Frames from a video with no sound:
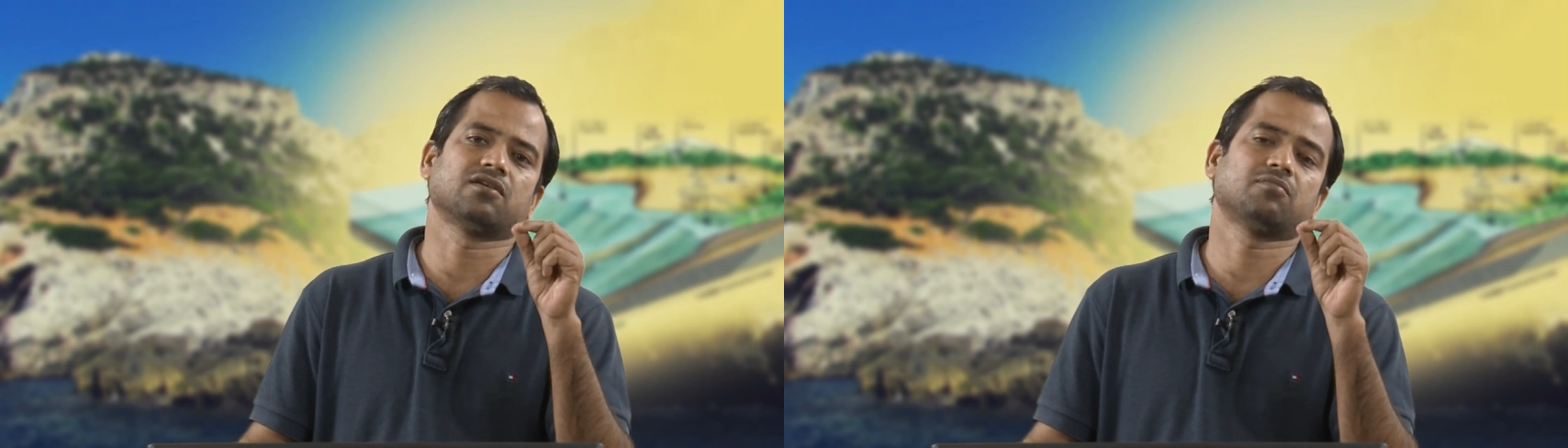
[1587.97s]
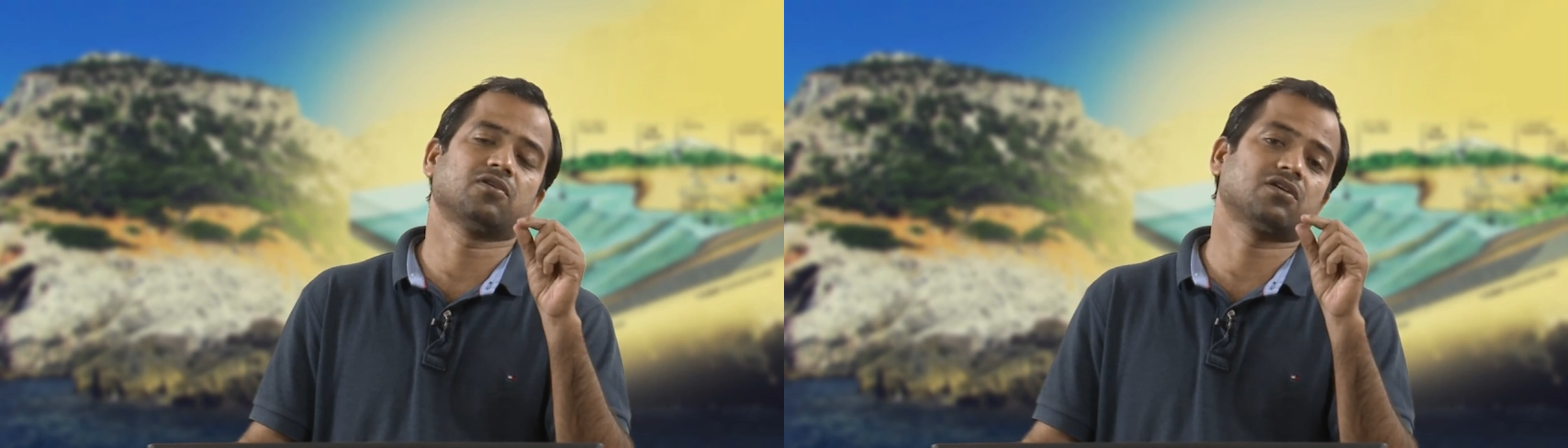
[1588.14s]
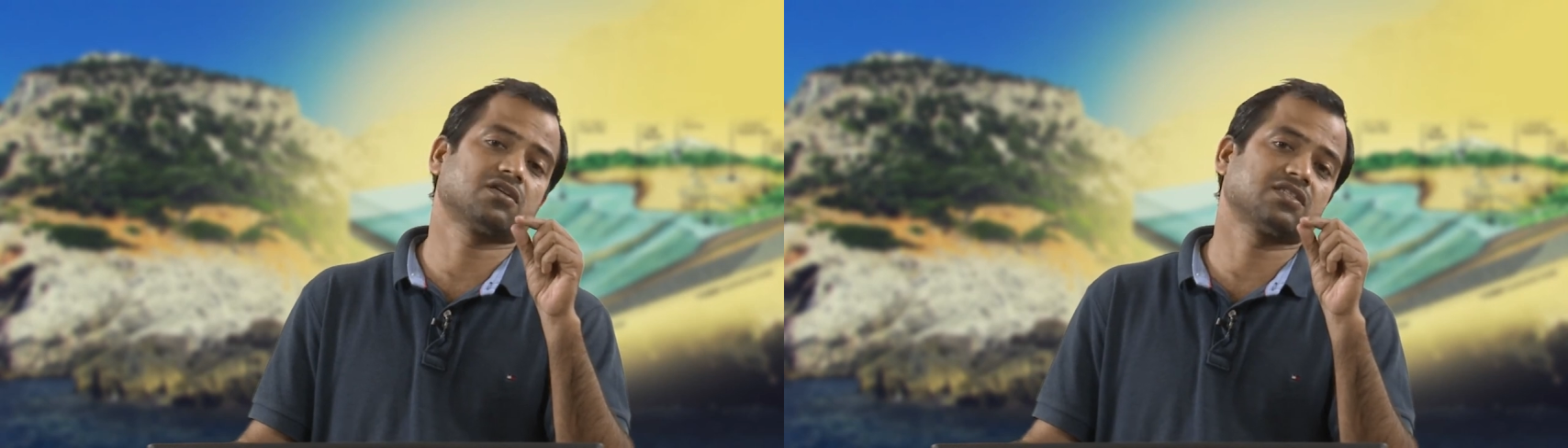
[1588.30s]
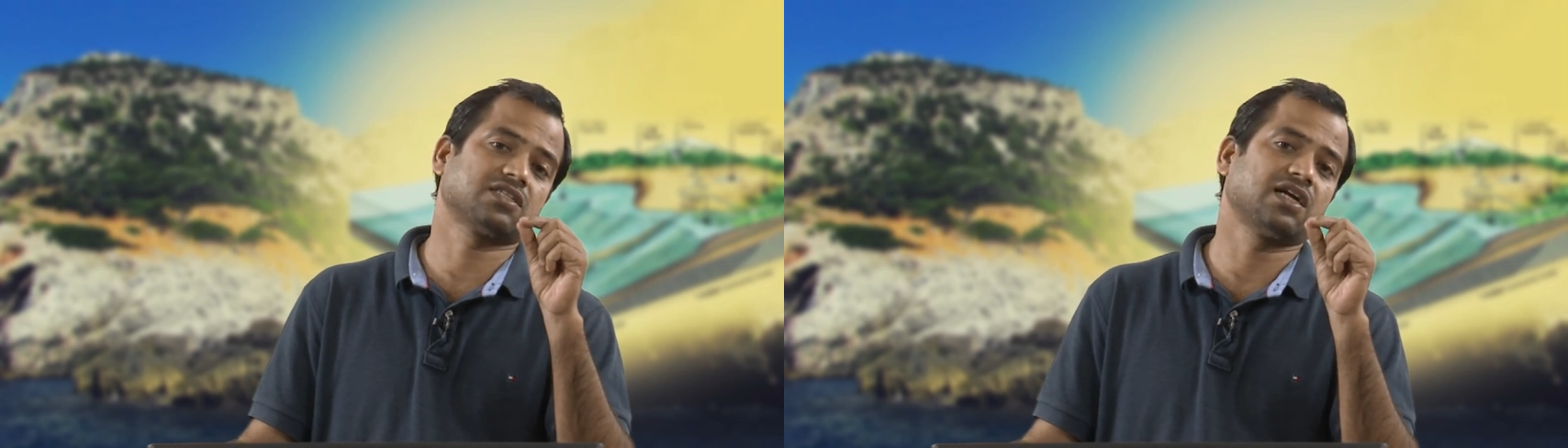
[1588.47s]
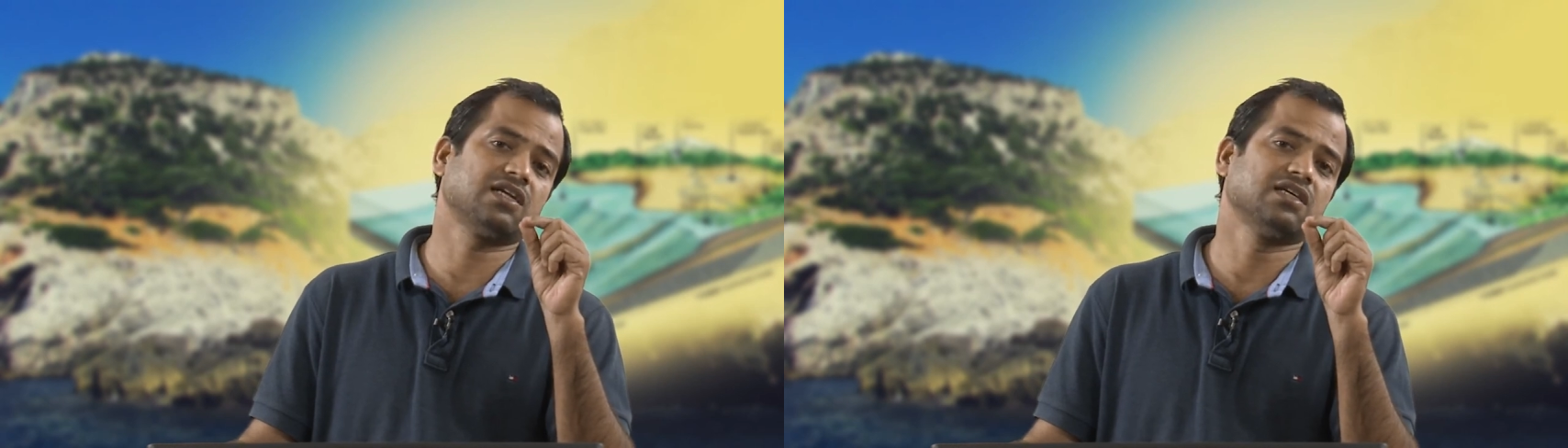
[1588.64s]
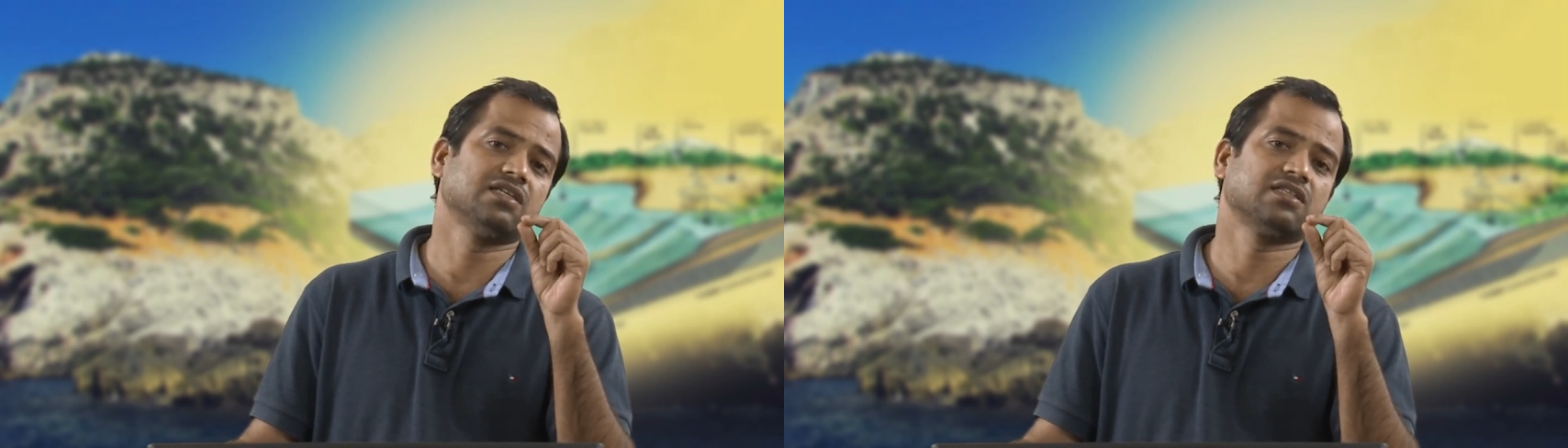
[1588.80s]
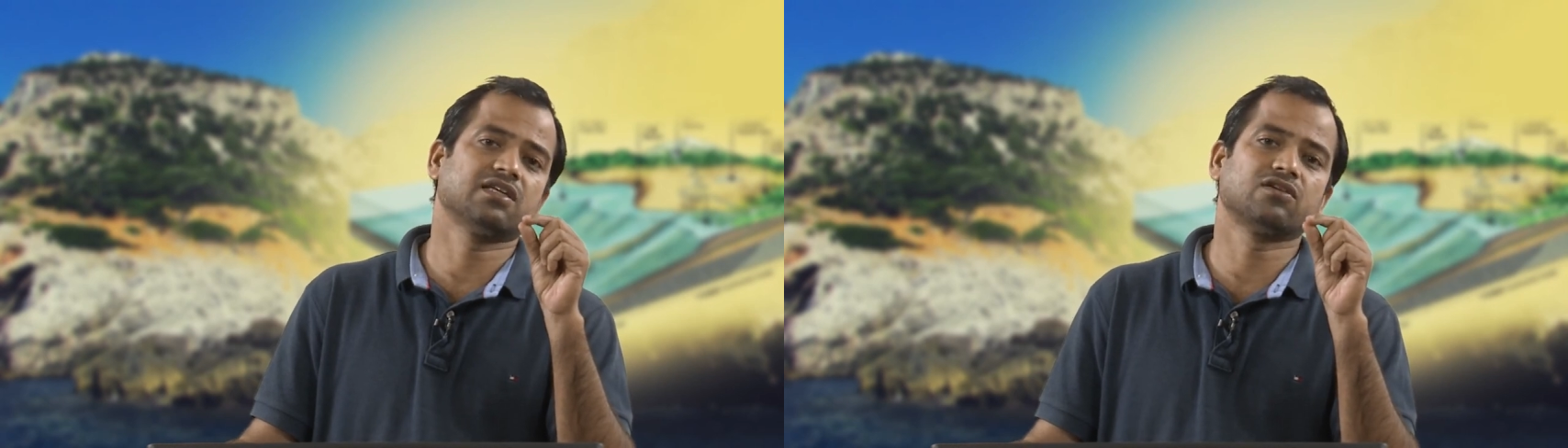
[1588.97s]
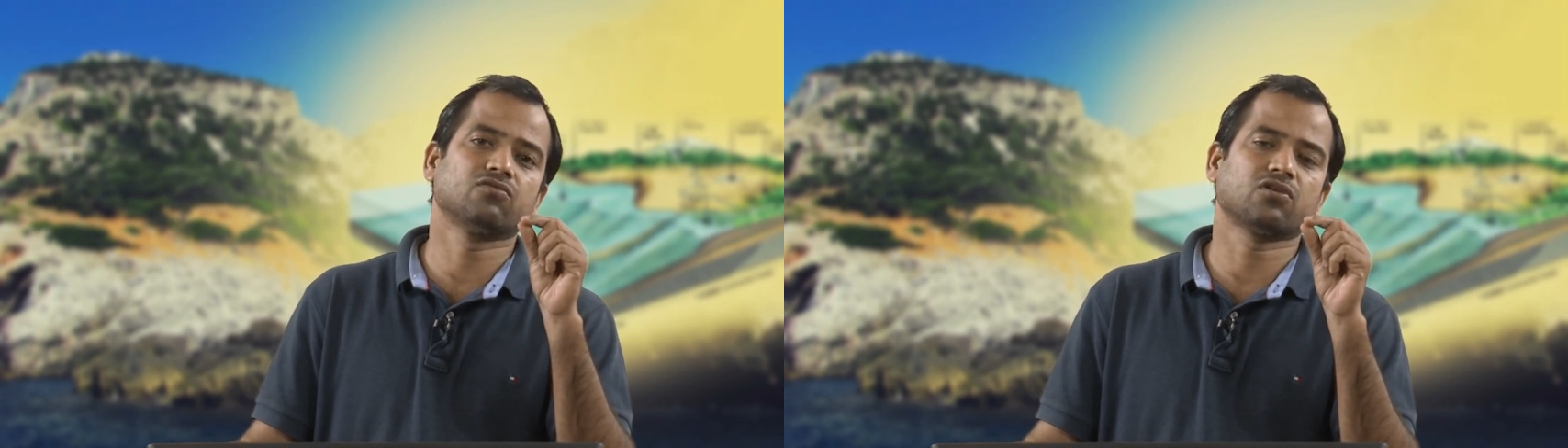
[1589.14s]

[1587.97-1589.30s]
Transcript: but sand they do